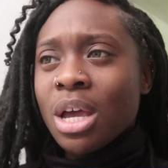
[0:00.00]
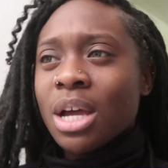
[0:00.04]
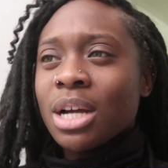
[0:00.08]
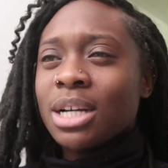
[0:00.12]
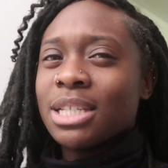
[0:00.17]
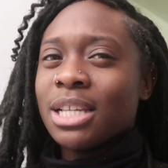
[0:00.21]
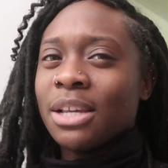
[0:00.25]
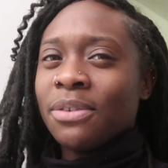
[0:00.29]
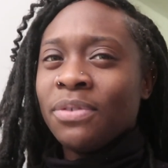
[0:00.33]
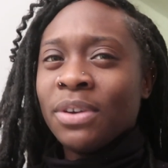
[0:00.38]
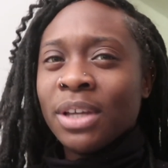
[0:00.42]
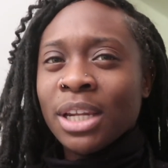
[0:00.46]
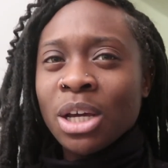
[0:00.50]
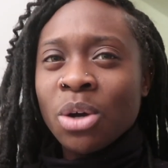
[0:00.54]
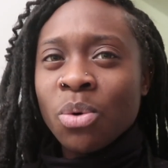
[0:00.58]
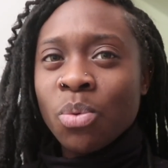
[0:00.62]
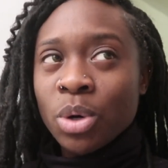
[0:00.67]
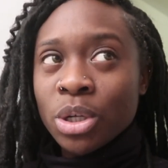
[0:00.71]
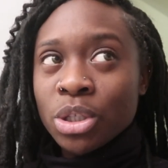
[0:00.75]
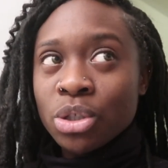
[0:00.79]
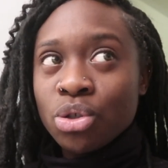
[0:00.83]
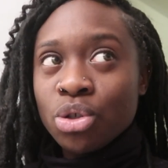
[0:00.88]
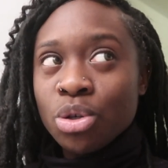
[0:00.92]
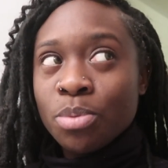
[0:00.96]
Because I feel like
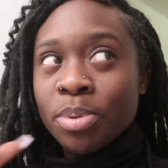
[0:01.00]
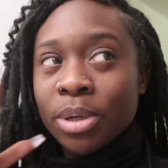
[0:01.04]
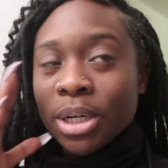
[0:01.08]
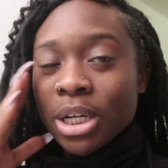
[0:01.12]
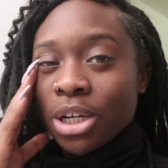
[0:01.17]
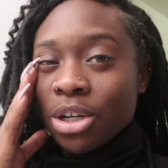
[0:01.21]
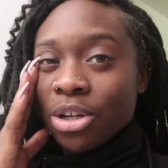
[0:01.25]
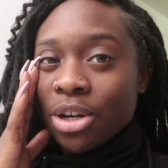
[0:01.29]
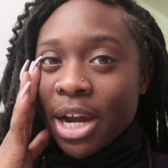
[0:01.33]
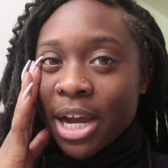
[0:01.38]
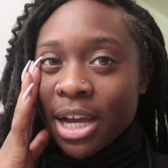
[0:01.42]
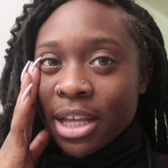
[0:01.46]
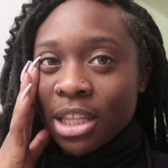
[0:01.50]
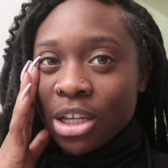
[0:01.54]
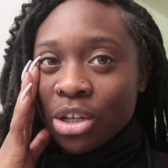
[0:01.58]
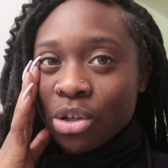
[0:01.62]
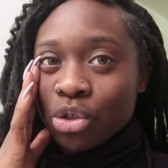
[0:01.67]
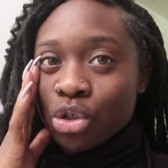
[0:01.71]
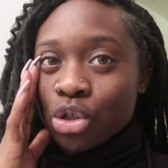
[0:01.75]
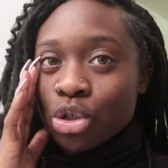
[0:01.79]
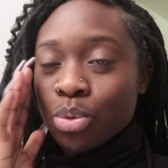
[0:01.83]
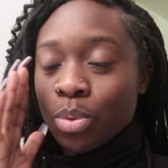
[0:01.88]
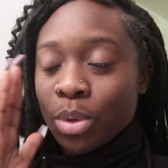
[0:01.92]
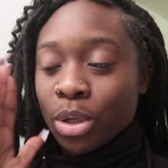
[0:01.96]
once you put it in your head that
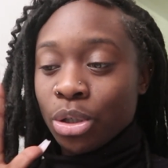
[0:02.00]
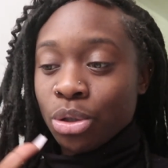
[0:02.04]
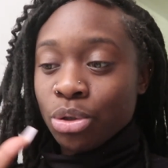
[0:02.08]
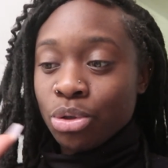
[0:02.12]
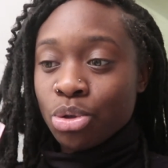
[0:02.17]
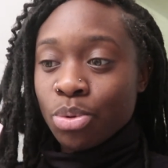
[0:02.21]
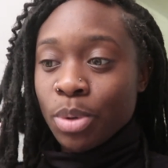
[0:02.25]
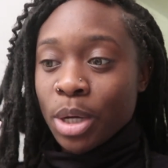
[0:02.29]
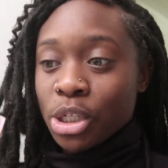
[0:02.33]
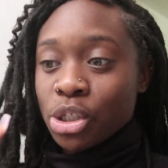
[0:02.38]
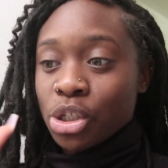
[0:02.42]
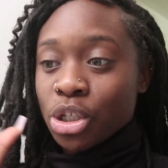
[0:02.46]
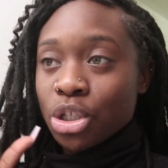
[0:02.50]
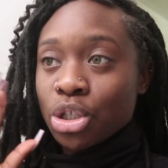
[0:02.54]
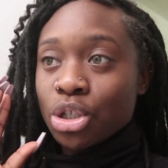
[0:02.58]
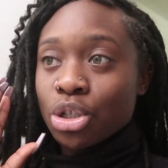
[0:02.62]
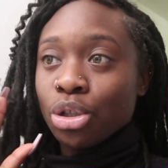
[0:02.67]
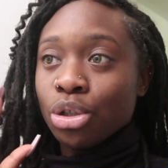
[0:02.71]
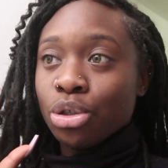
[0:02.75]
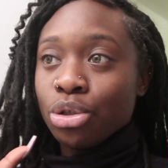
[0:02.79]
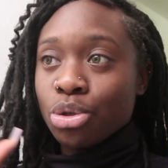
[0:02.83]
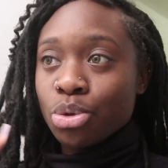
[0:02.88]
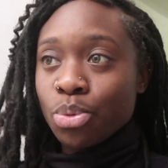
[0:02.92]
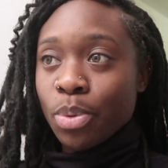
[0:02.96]
you just want to lose weight just
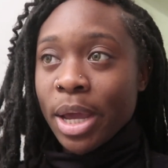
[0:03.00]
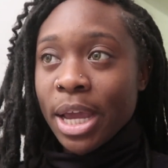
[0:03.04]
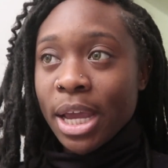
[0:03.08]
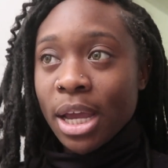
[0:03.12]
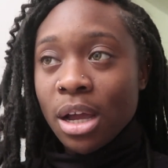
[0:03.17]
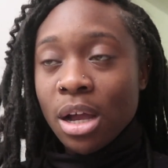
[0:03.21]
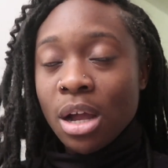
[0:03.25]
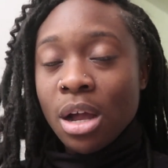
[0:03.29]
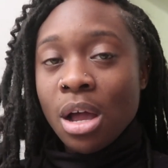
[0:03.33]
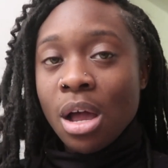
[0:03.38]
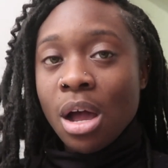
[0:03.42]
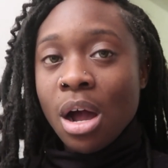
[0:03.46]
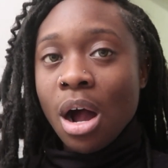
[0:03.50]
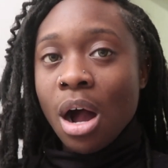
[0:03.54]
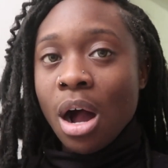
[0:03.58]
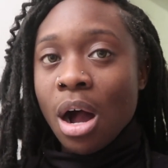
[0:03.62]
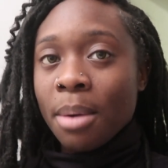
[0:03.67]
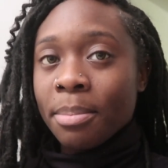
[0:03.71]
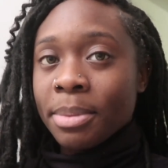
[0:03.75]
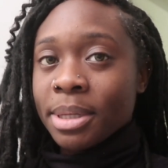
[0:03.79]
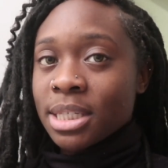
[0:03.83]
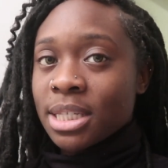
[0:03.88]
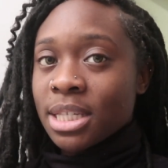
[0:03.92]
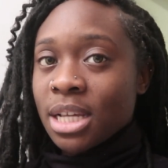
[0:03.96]
to lose weight,
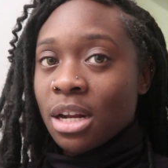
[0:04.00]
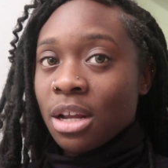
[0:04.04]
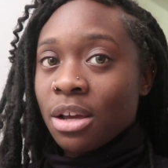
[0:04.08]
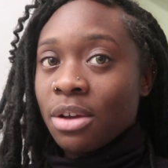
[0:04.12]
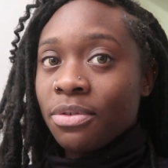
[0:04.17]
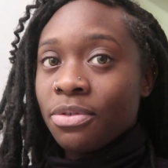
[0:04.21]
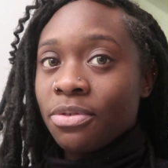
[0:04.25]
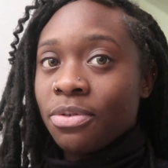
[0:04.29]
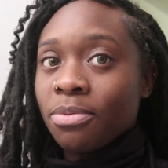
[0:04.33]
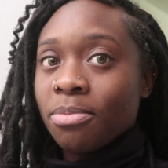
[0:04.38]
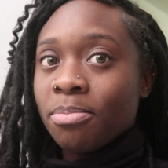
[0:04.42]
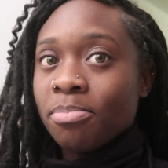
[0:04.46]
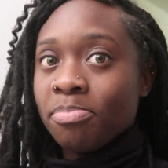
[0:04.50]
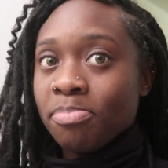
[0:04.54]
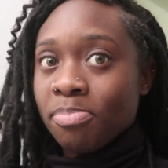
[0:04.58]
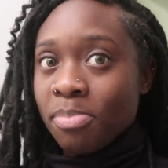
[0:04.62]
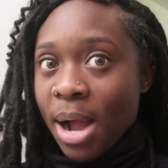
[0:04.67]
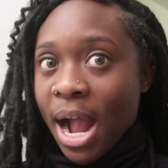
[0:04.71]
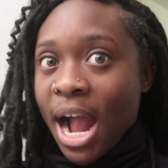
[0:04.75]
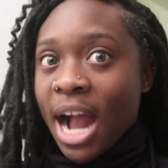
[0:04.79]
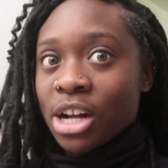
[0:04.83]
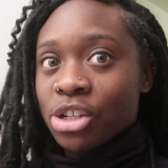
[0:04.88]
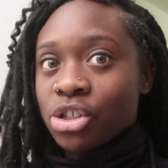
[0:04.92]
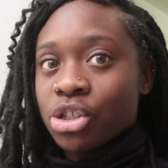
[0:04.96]
instead of
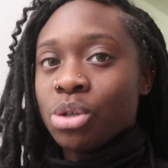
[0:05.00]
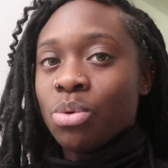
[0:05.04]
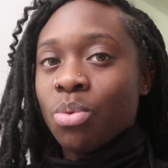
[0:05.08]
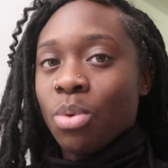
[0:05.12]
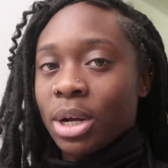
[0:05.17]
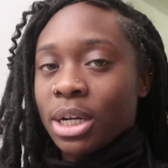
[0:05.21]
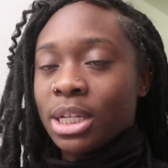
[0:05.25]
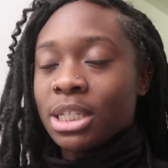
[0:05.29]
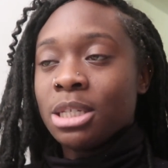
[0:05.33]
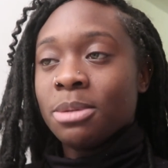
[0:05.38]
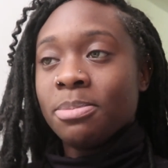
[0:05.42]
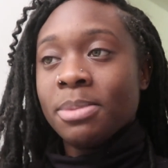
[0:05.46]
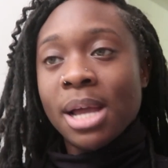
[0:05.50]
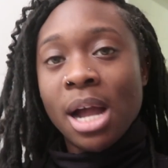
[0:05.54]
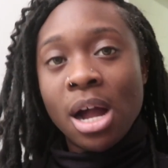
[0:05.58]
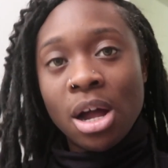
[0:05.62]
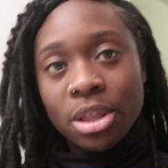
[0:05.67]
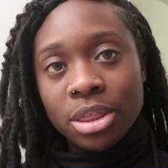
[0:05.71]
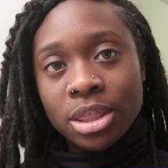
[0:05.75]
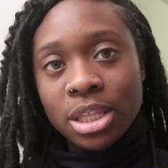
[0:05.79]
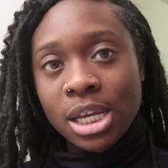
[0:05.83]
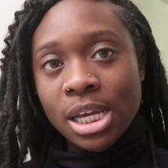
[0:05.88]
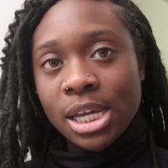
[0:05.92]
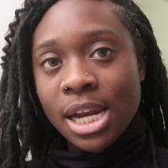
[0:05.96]
actually wanting to be
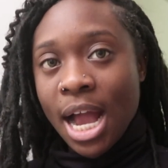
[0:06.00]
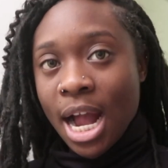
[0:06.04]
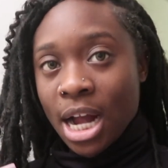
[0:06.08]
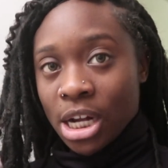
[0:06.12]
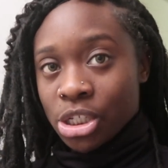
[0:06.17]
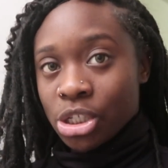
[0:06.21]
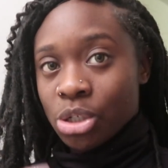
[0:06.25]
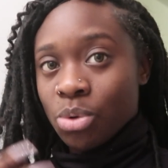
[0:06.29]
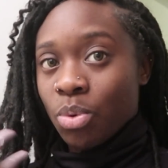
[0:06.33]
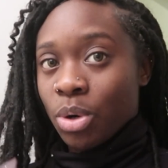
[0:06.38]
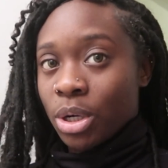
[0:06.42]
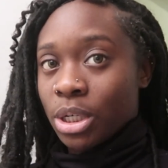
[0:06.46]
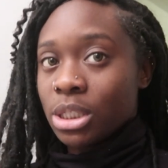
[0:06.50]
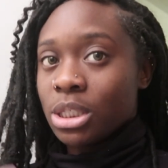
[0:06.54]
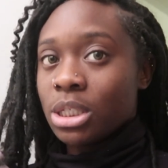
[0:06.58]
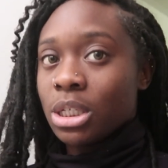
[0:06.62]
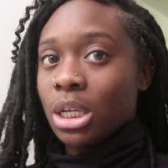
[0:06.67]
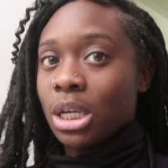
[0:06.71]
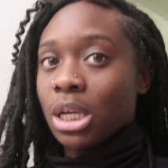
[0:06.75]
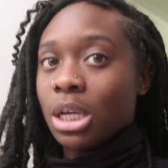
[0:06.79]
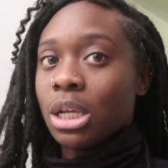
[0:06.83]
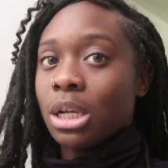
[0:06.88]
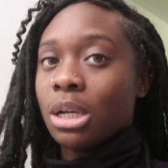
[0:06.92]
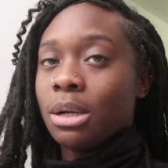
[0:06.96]
healthy and actually wanting
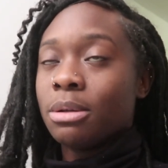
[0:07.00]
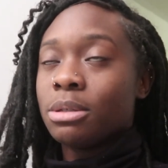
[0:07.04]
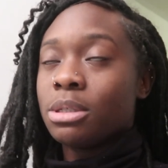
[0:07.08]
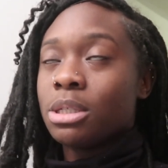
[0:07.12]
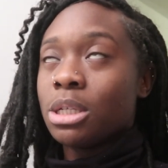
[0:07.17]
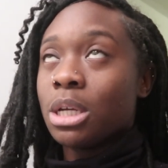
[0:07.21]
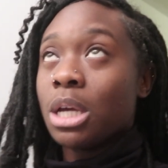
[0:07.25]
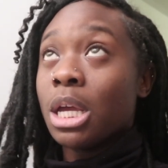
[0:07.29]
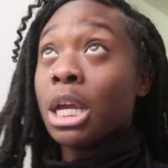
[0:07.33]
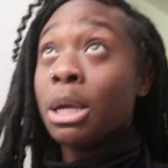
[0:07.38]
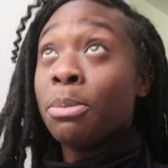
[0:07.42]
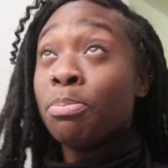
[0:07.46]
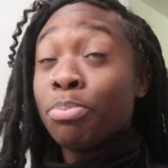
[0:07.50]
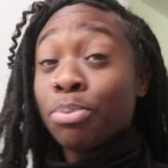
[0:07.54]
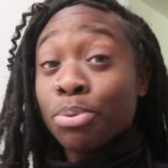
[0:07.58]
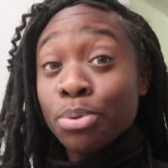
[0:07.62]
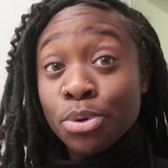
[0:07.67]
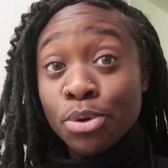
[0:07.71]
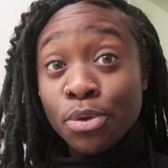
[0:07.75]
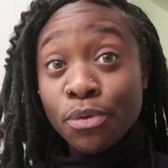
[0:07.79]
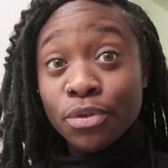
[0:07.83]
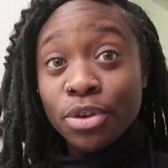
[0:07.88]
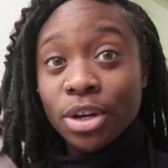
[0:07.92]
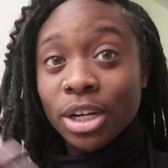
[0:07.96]
to
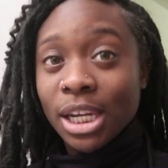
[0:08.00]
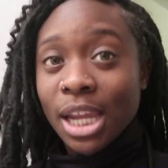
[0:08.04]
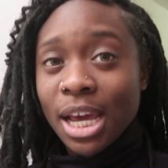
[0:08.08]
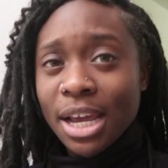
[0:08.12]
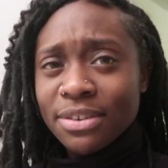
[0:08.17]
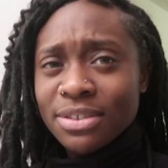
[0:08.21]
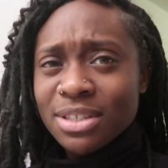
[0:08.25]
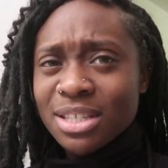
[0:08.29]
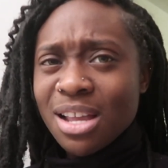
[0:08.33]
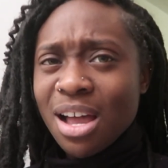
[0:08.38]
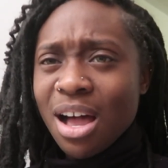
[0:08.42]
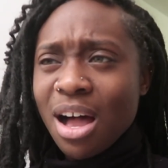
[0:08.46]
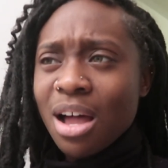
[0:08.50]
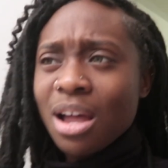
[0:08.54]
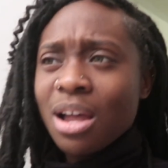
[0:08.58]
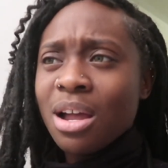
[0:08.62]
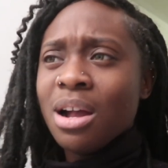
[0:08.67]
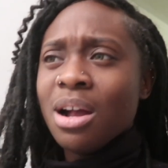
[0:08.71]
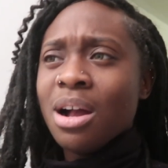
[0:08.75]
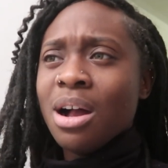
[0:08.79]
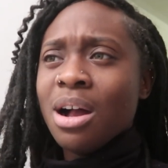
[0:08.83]
improve your lifestyle,